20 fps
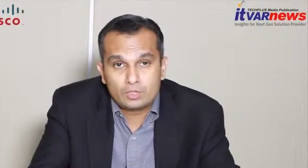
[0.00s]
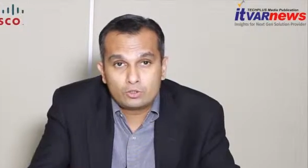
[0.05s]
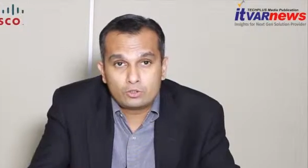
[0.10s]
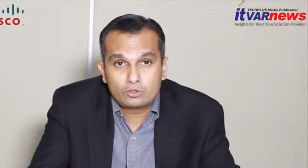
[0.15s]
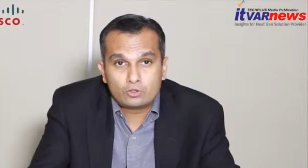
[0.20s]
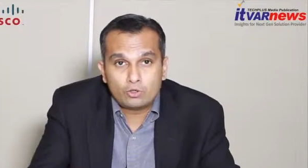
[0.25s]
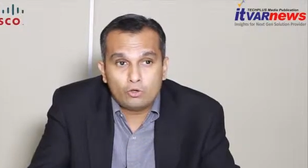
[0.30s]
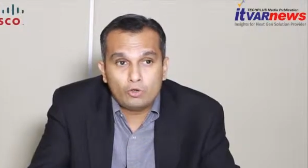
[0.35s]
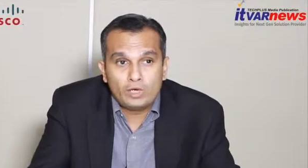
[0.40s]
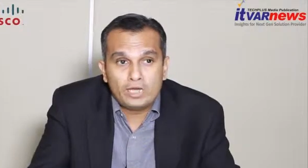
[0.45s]

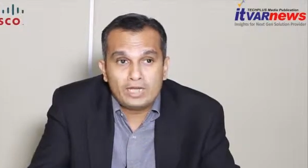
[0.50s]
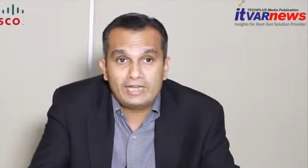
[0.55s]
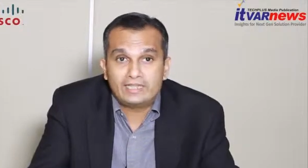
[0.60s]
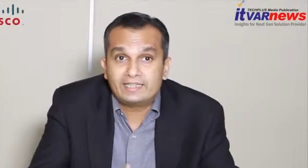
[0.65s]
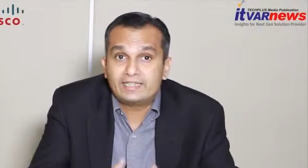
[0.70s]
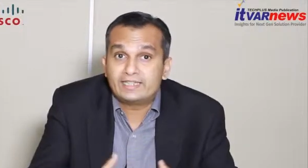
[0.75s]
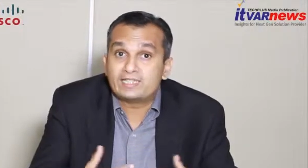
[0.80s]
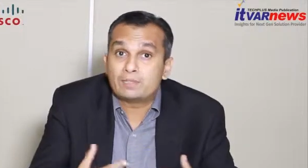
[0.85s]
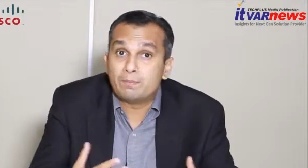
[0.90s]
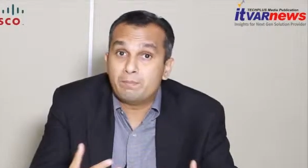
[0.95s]
So
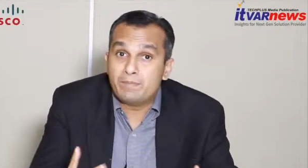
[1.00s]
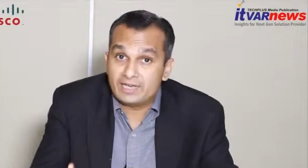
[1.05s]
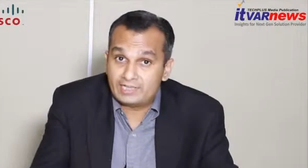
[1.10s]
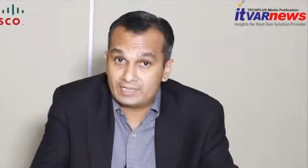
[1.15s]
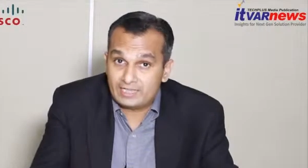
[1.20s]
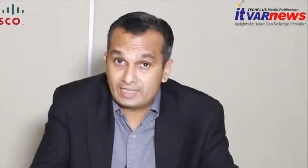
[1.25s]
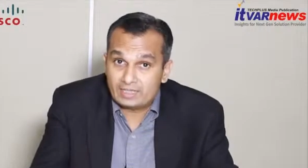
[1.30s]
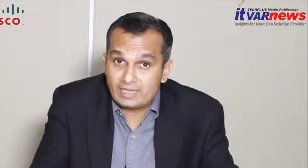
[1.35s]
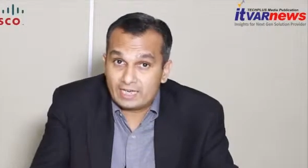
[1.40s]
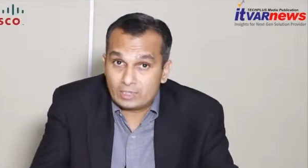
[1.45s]
it is a
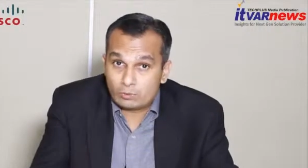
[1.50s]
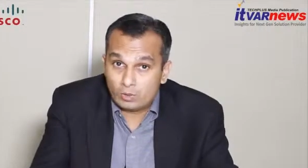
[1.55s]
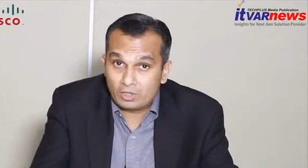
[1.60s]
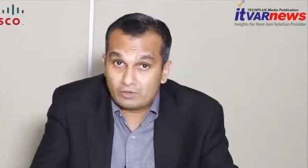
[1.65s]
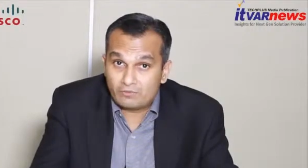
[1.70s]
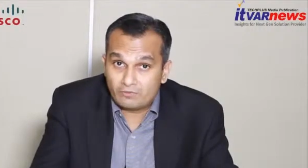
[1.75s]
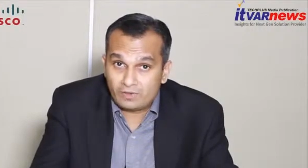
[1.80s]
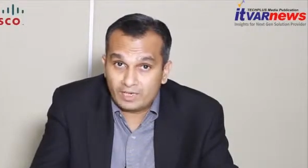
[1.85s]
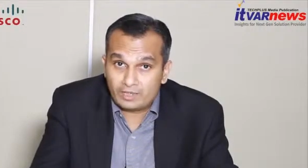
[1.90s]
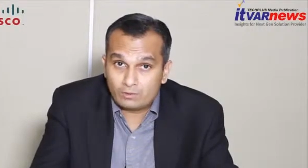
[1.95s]
basic
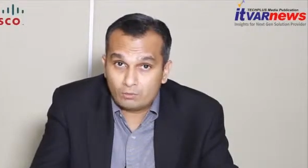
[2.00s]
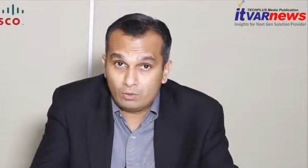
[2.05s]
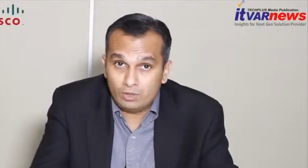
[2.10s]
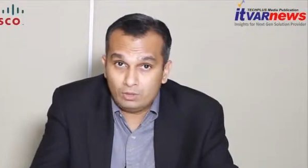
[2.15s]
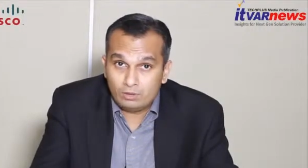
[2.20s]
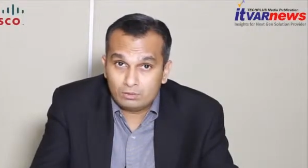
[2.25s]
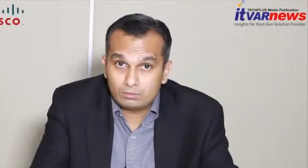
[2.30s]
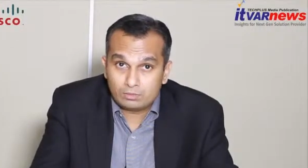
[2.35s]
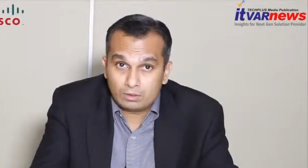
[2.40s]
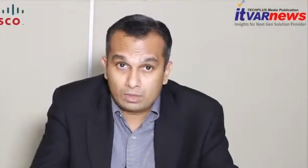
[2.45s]
network
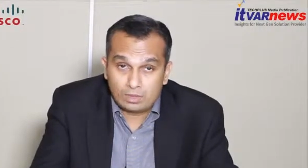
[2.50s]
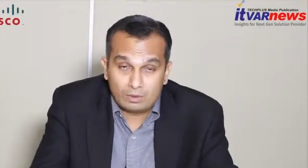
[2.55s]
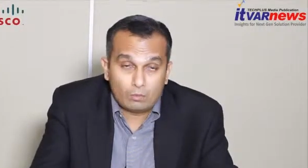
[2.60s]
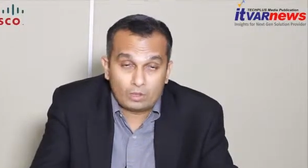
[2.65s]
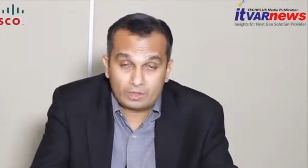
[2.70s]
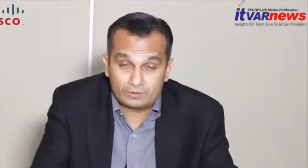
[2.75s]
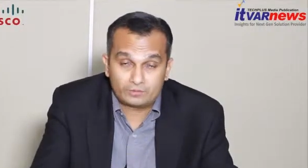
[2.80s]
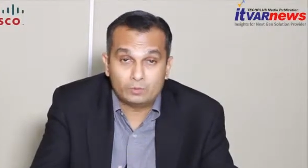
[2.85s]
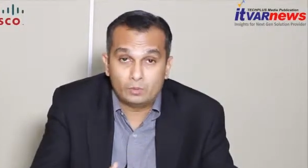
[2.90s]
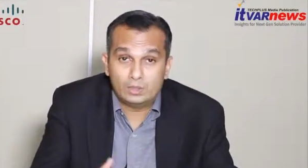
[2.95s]
firewall,
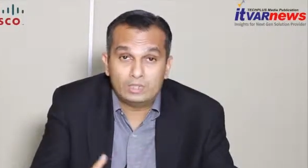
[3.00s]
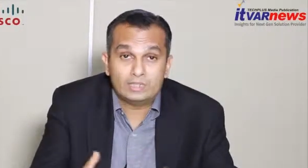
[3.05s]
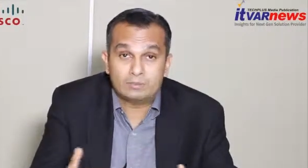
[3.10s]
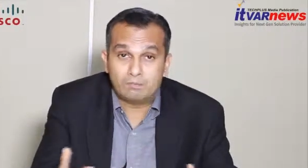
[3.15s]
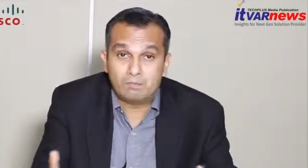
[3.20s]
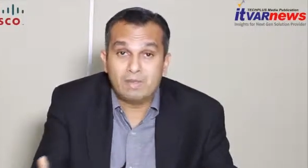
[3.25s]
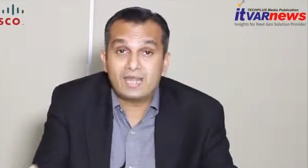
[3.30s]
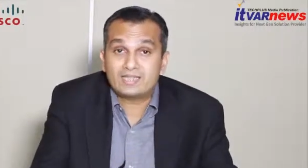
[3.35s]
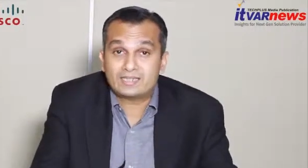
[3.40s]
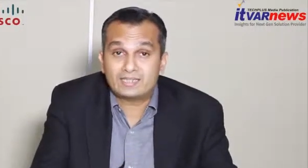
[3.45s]
one of the world's
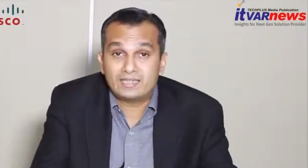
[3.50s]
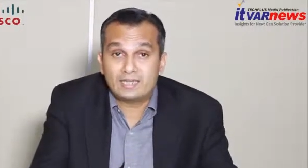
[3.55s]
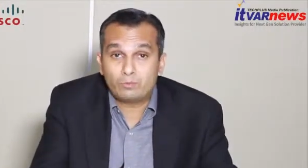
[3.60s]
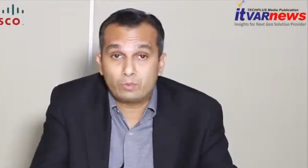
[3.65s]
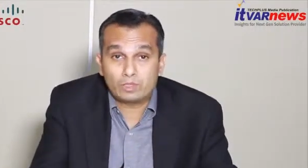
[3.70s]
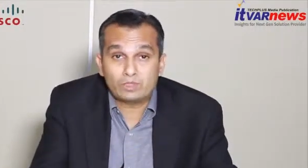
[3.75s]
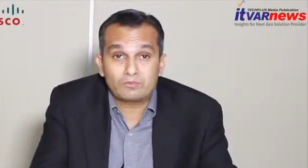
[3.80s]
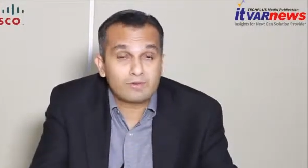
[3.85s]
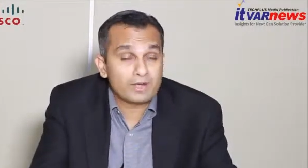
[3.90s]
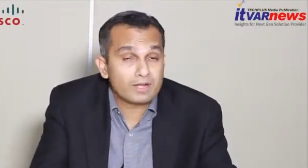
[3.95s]
best
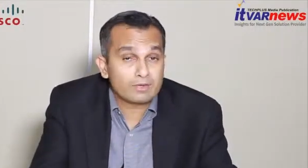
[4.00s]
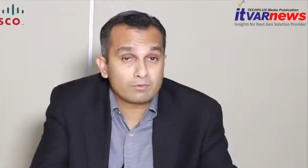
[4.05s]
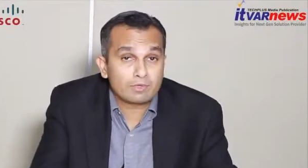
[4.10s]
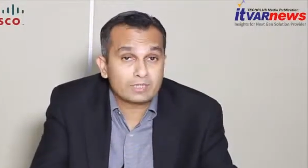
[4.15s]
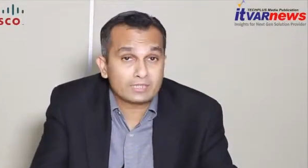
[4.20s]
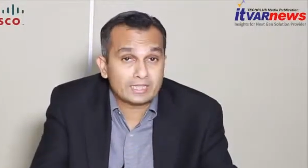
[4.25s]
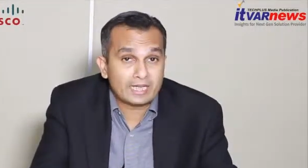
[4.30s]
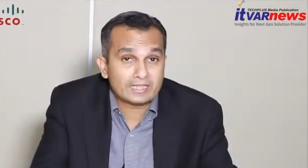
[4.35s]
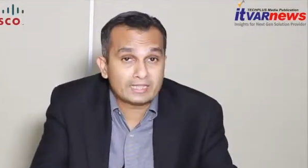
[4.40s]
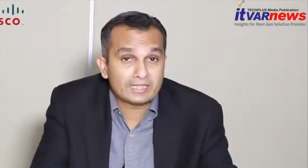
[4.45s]
network
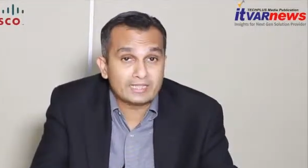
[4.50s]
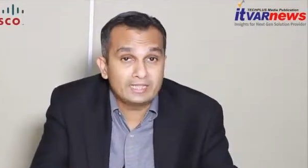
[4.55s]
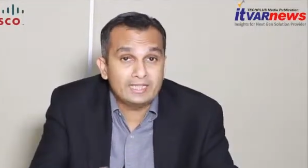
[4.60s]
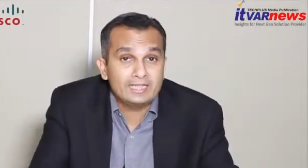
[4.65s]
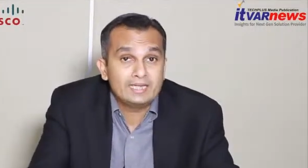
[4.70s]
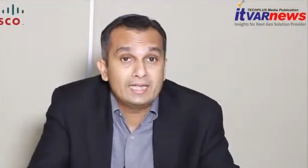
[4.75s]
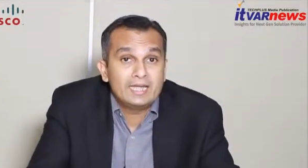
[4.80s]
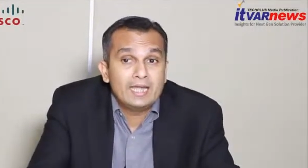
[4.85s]
firewalls actually,